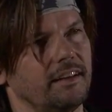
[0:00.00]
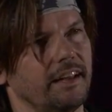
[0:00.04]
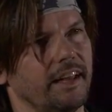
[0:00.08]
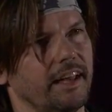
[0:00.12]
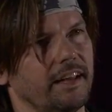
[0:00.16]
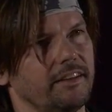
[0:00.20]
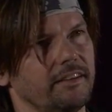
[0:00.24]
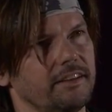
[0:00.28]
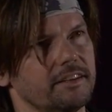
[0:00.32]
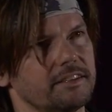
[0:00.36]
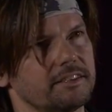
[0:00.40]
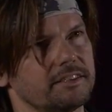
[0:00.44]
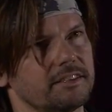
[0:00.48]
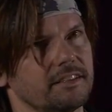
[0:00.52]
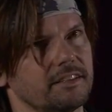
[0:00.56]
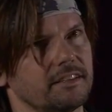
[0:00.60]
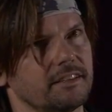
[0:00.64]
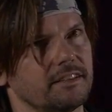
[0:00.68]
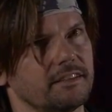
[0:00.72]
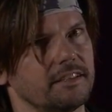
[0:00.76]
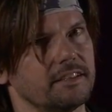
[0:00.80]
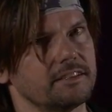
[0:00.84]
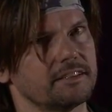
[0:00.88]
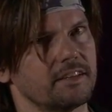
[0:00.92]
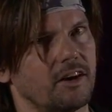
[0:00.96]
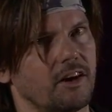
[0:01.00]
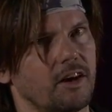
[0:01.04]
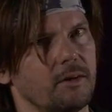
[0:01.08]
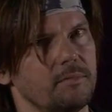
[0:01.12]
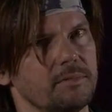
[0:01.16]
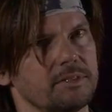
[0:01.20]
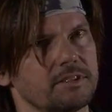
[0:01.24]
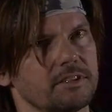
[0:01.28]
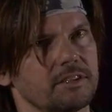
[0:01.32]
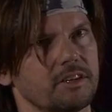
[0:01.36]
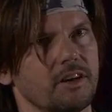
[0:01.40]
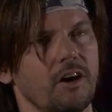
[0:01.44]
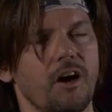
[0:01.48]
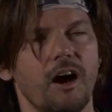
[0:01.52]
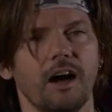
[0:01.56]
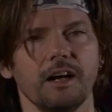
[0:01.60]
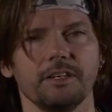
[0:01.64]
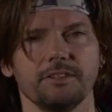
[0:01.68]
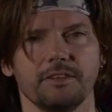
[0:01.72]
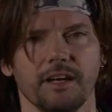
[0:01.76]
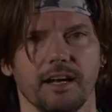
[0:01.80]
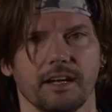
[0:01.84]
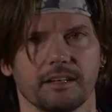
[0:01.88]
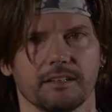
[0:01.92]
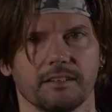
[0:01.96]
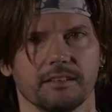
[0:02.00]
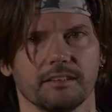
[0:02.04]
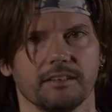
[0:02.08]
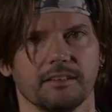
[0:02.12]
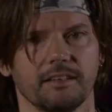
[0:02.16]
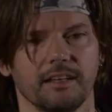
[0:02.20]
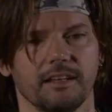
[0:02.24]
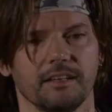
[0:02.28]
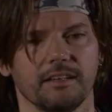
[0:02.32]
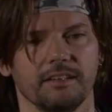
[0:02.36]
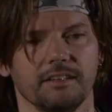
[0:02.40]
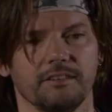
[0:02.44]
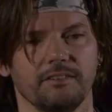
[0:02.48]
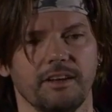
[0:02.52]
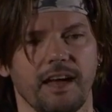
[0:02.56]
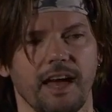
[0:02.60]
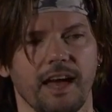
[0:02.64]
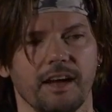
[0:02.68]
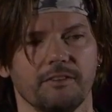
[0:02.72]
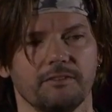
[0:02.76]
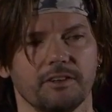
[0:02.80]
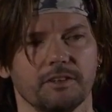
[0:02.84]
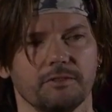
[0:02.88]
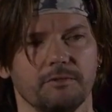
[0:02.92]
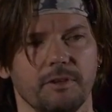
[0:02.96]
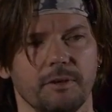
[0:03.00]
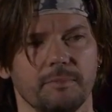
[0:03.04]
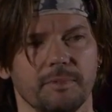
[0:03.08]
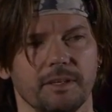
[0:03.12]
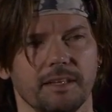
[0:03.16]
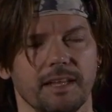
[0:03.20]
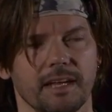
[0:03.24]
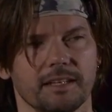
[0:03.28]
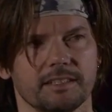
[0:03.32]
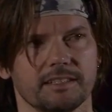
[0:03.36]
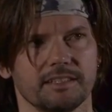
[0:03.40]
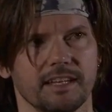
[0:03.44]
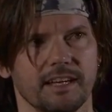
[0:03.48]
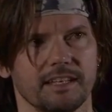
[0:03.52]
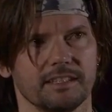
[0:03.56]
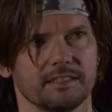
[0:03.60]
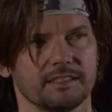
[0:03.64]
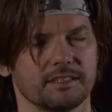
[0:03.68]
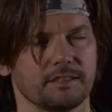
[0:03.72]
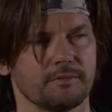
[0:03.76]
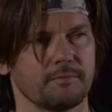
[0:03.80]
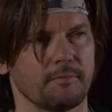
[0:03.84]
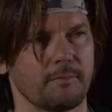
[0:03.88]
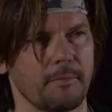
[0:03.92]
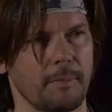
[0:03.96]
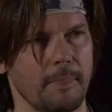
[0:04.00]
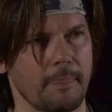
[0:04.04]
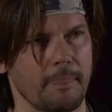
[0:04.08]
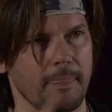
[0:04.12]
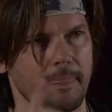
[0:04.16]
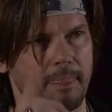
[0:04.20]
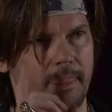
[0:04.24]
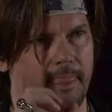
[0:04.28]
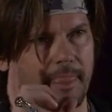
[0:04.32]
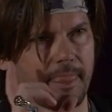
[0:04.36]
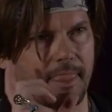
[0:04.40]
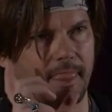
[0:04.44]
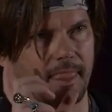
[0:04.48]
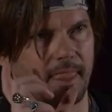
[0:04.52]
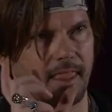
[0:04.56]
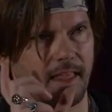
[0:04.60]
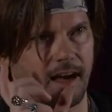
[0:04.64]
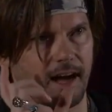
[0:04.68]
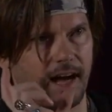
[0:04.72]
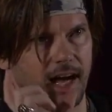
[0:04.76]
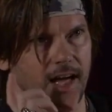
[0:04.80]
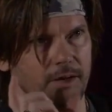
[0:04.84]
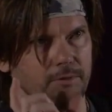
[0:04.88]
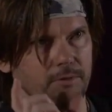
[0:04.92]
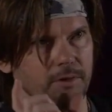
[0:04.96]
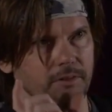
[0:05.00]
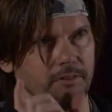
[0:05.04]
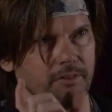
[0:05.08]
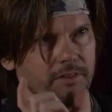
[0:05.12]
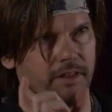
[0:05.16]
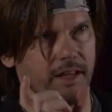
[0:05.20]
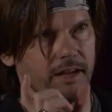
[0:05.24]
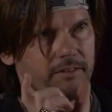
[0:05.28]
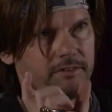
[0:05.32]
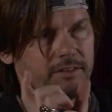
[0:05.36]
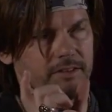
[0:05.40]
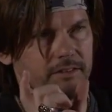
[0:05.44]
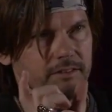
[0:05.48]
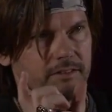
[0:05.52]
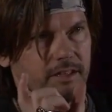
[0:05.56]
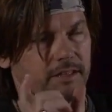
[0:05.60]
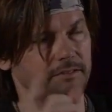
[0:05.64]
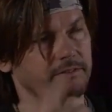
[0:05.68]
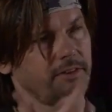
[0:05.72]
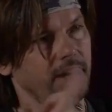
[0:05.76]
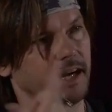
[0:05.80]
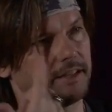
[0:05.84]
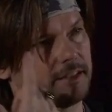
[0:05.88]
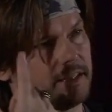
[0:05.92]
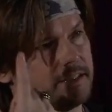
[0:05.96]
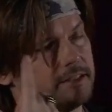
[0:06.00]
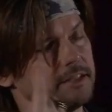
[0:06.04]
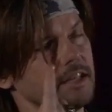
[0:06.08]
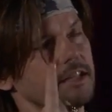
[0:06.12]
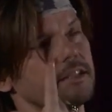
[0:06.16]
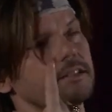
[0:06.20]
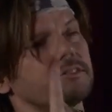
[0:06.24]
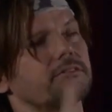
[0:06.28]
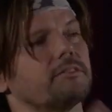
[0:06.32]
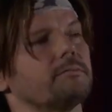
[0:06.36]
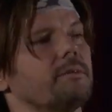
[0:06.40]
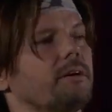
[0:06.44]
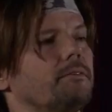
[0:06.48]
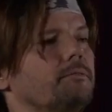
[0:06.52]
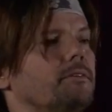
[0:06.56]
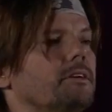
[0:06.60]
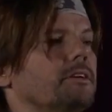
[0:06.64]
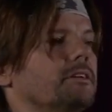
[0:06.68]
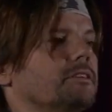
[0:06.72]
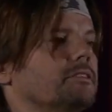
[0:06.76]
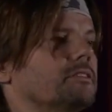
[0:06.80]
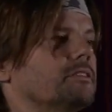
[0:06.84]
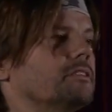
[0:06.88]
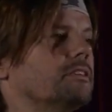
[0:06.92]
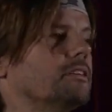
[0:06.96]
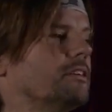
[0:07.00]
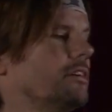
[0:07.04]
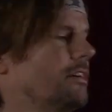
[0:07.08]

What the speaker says: And there's almost a contract that you have with women that says, I will never, in fact, I say this with my words.